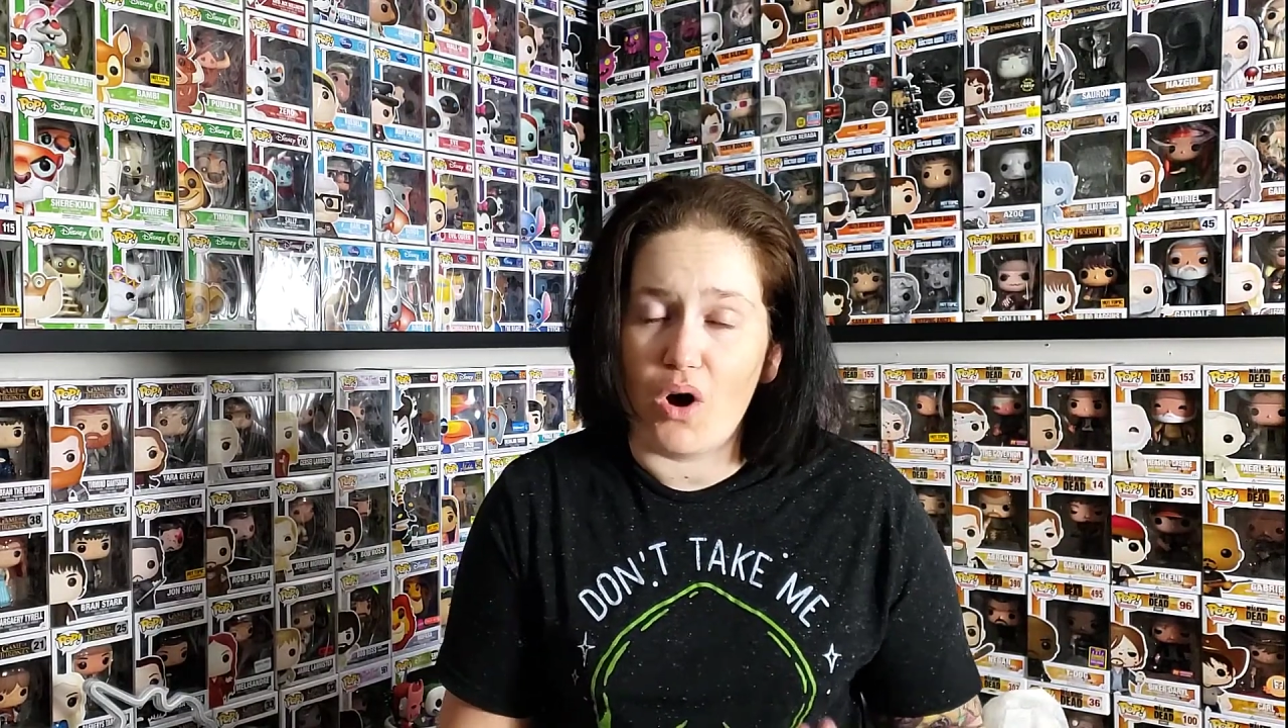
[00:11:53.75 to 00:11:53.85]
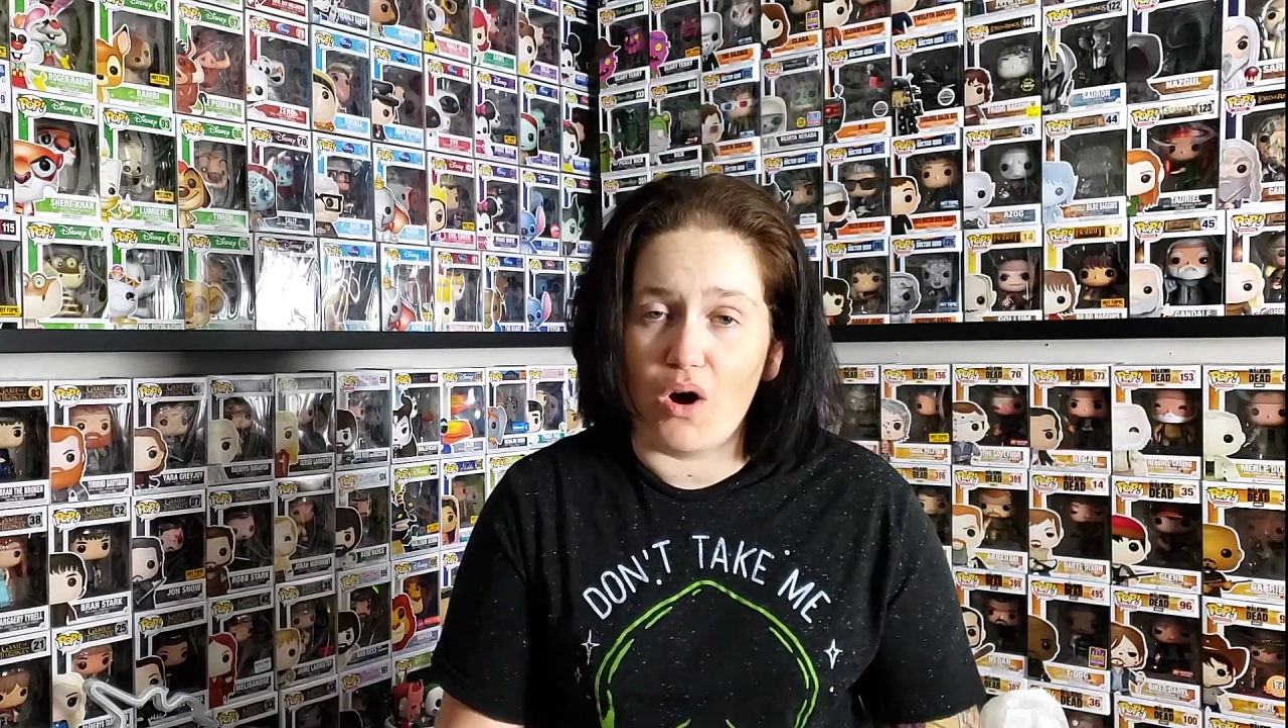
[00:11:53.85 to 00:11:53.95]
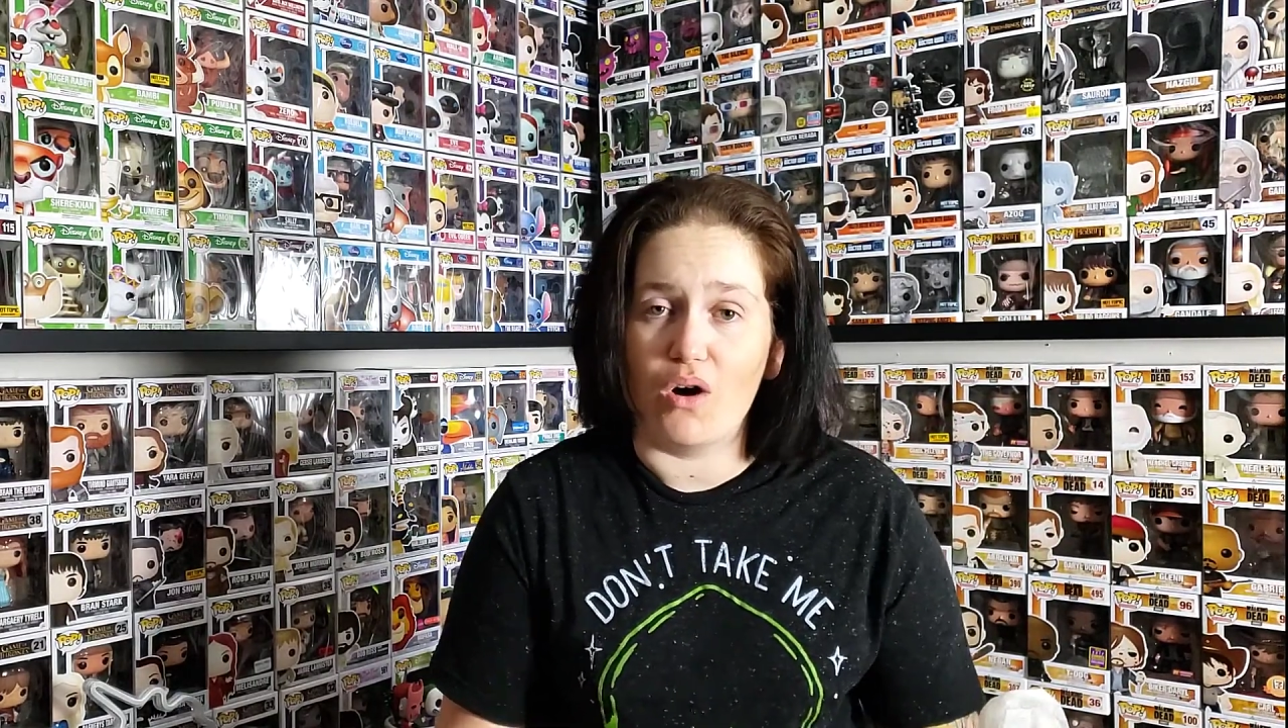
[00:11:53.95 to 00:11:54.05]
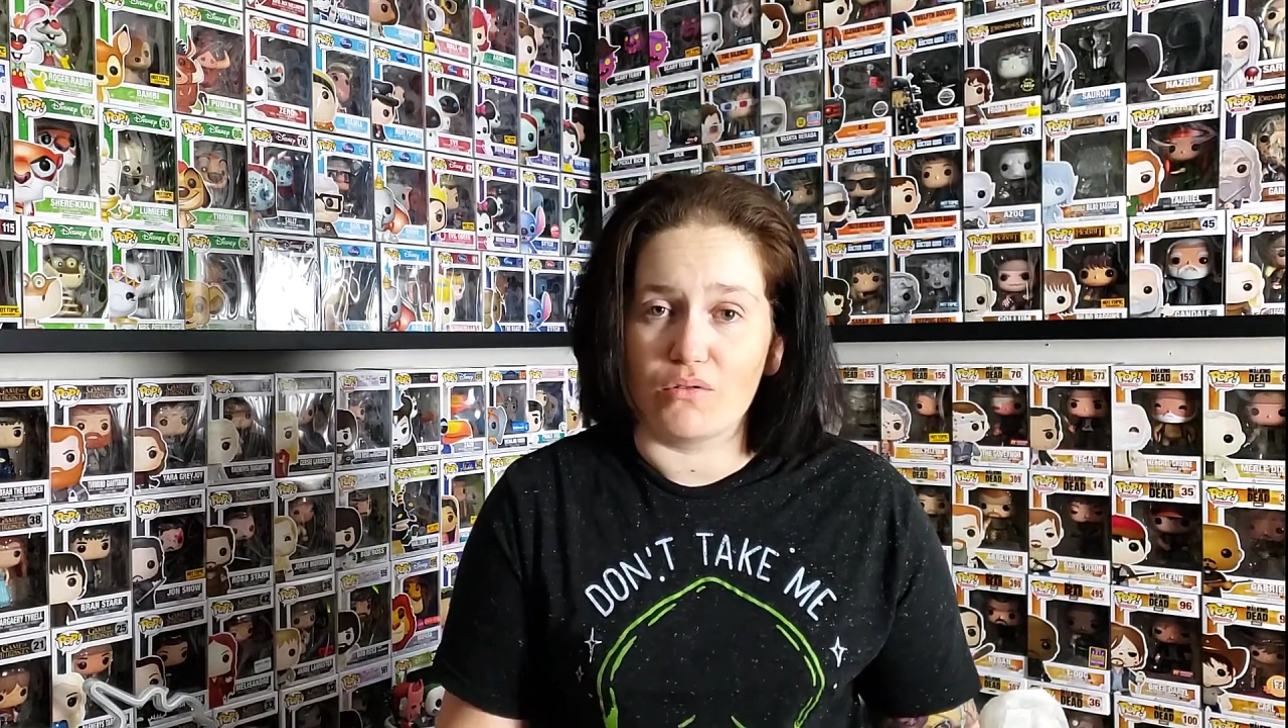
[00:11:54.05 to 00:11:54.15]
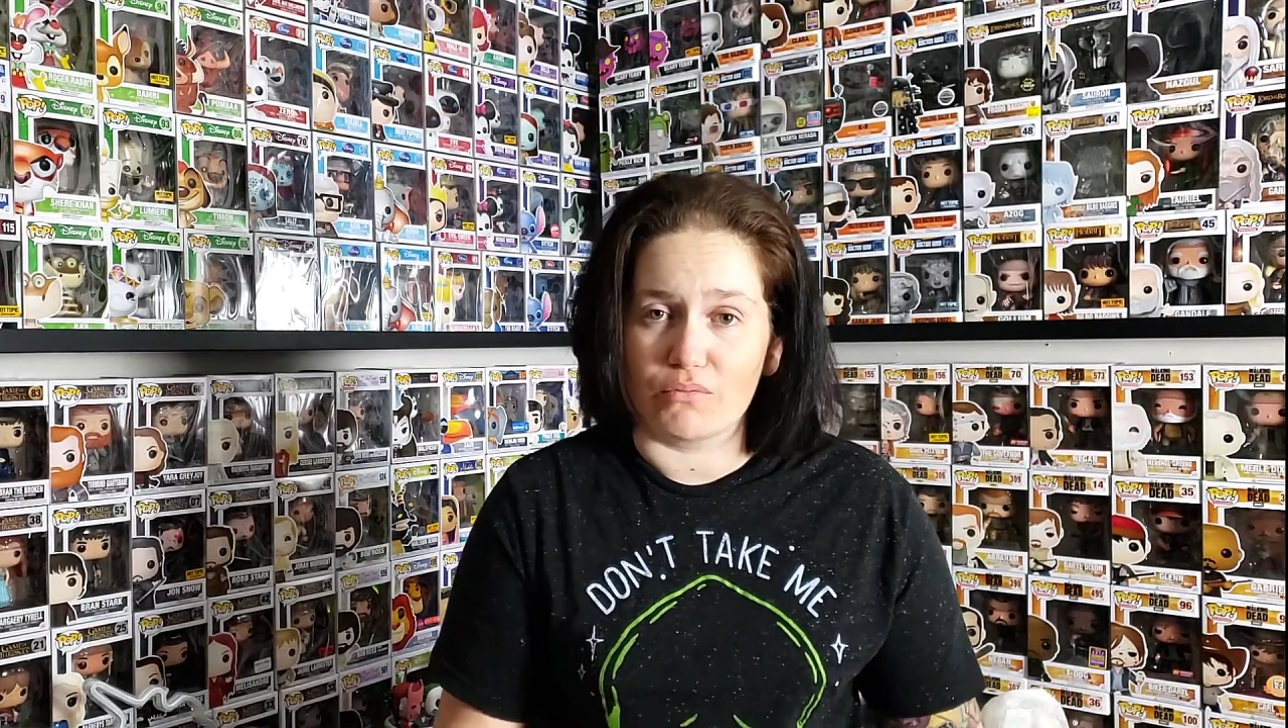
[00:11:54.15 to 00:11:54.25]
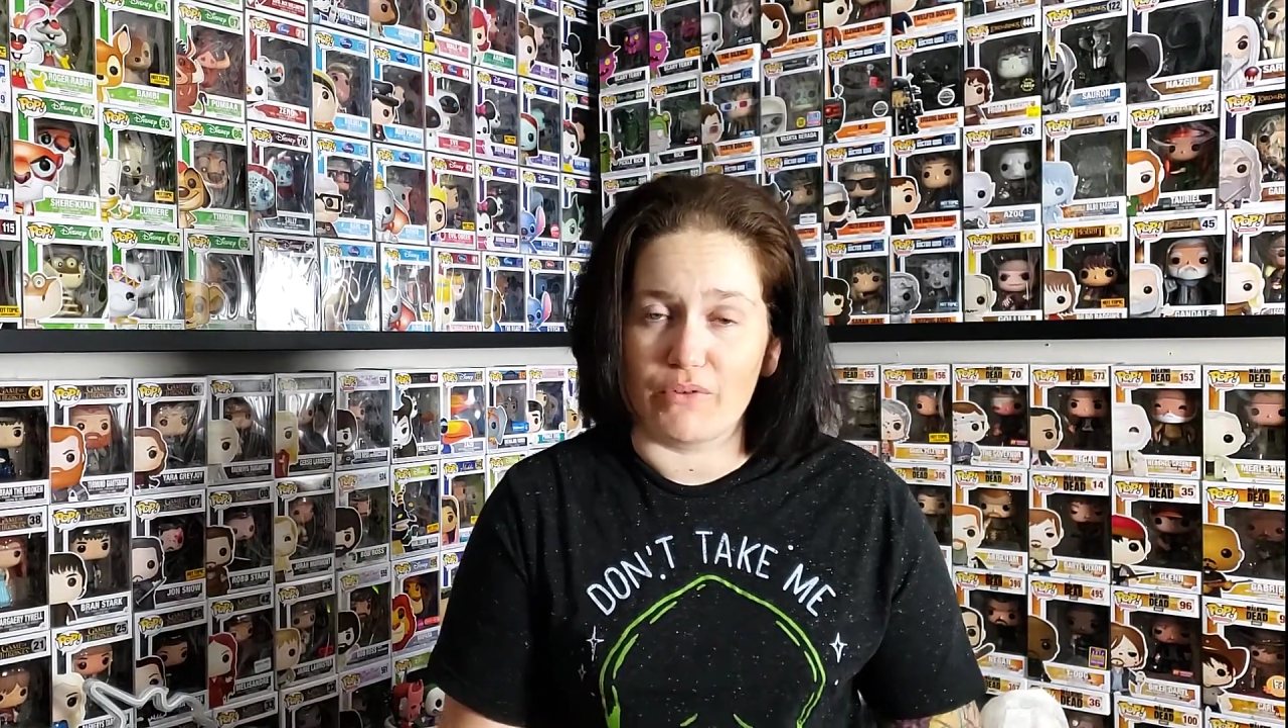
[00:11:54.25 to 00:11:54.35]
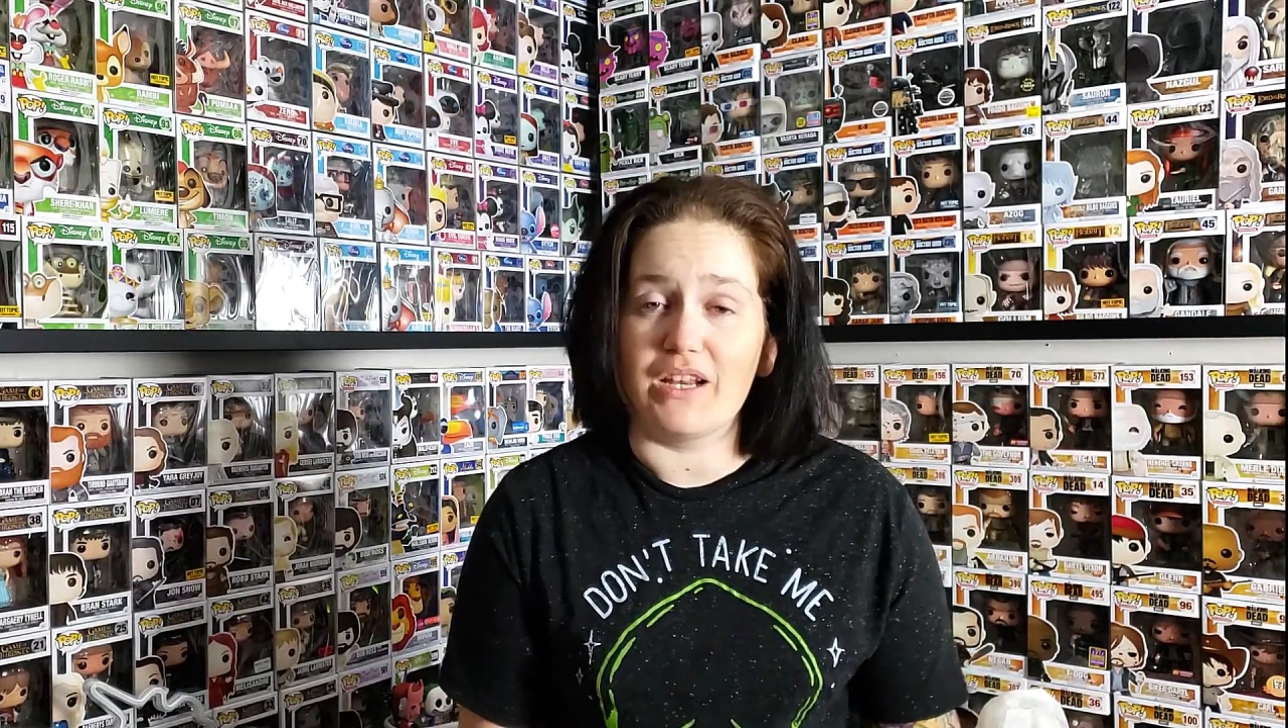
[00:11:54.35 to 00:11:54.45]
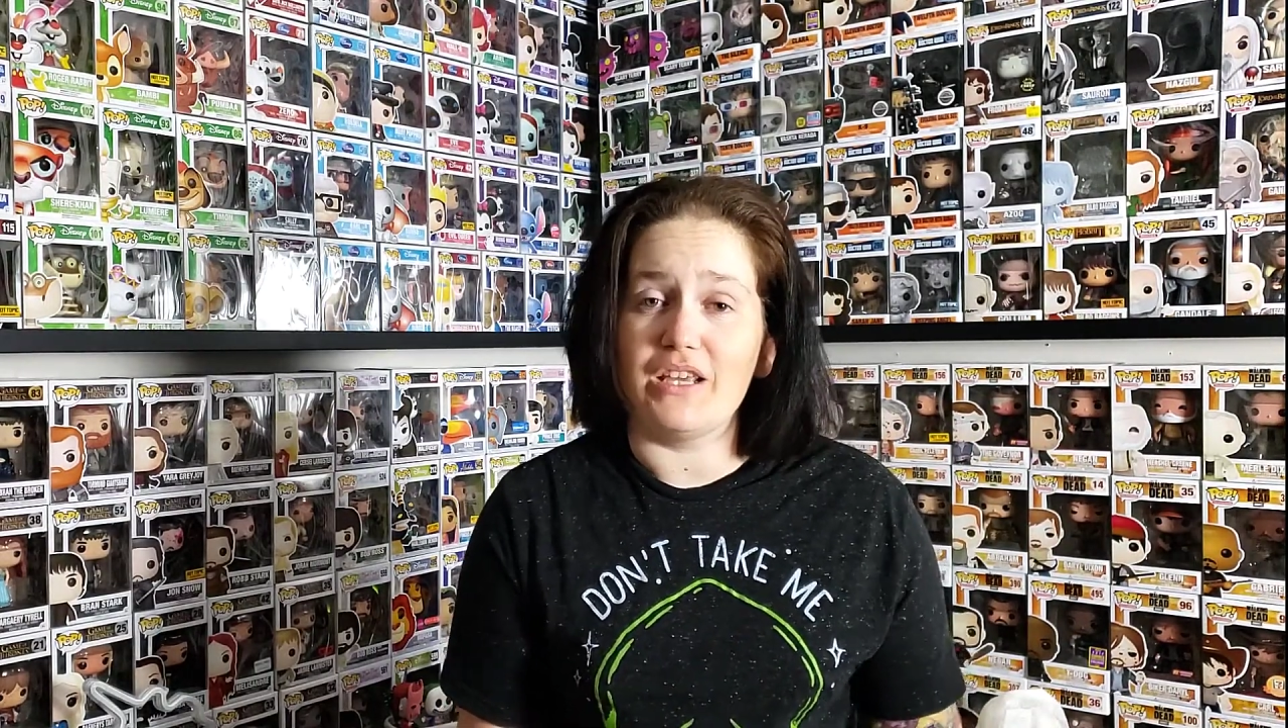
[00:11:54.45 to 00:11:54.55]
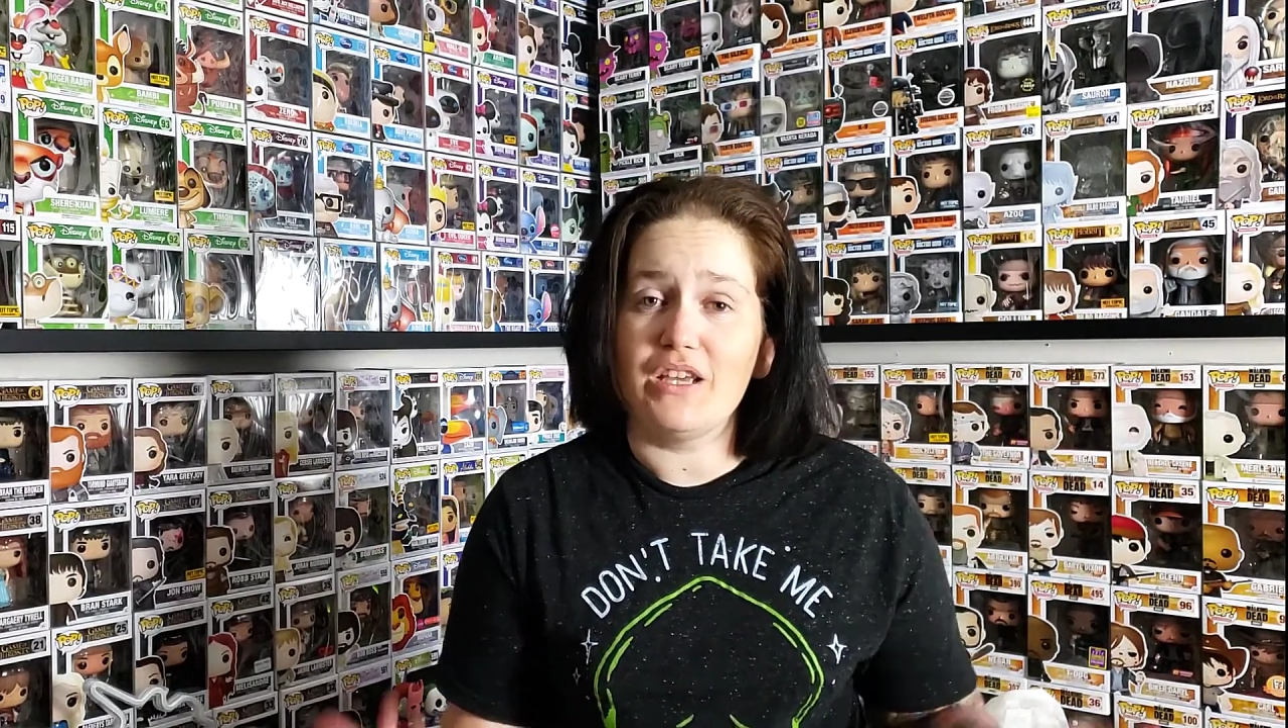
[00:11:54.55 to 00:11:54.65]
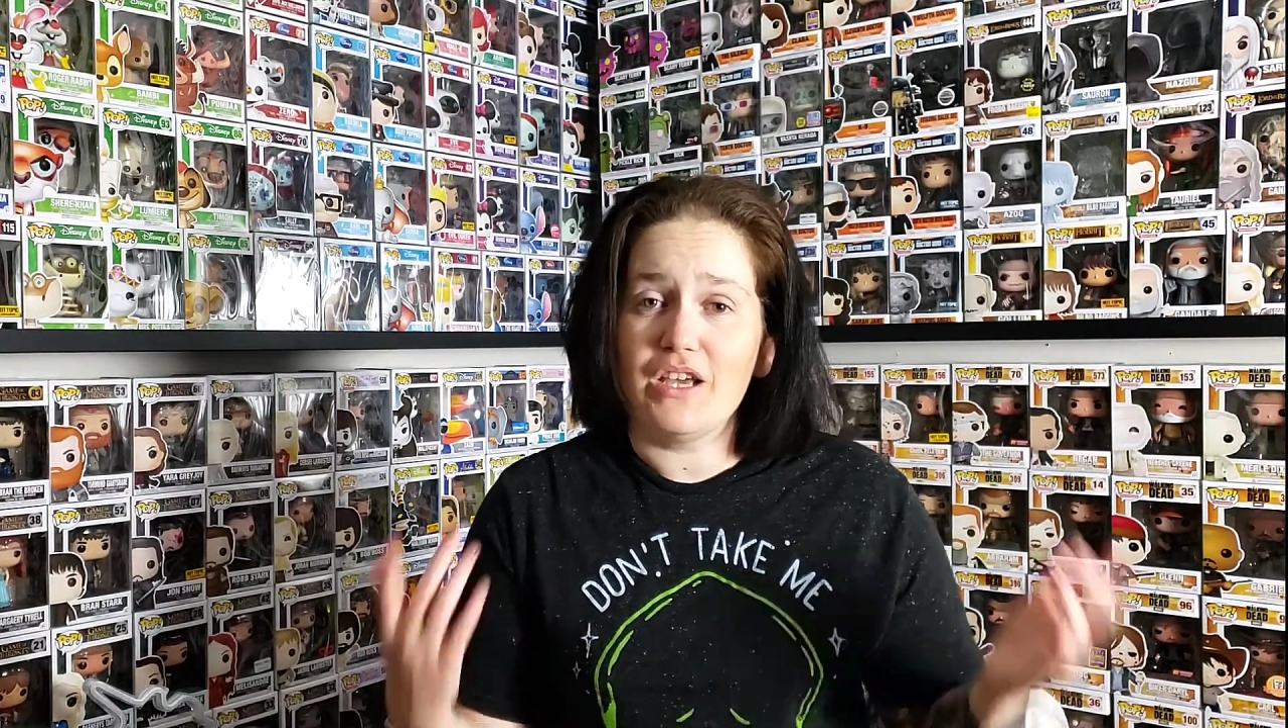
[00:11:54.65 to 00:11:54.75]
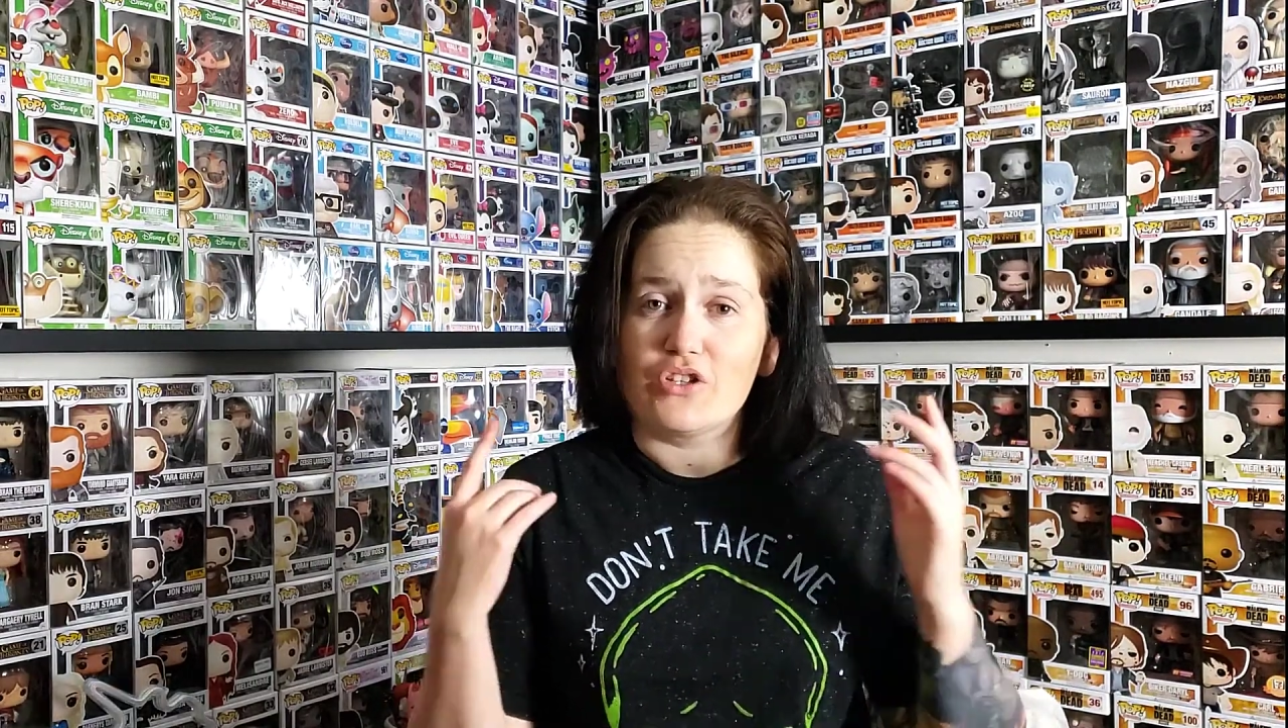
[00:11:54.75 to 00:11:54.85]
already,